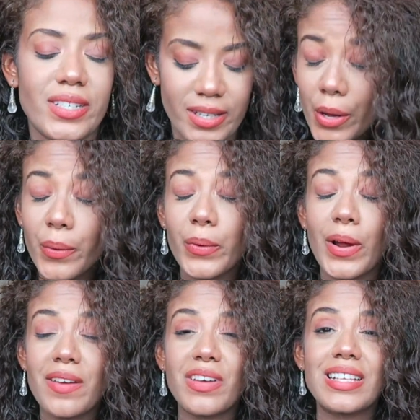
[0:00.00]
So
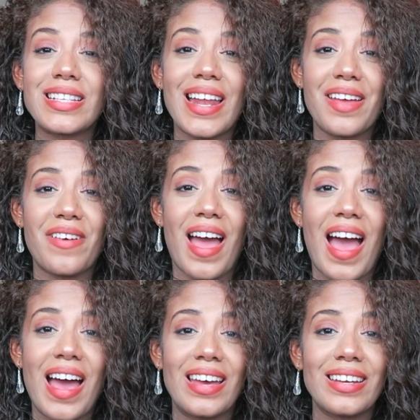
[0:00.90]
cravings that I've
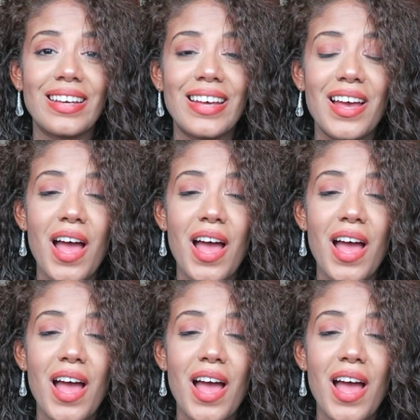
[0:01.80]
had,